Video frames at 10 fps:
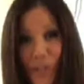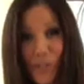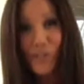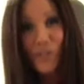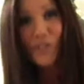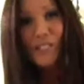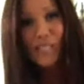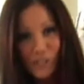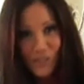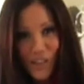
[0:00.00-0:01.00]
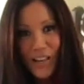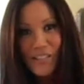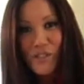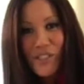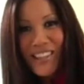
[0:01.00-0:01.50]
also do this
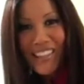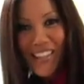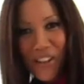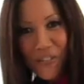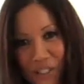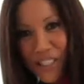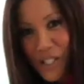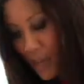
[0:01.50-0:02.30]
exercise using the Kiana Fitness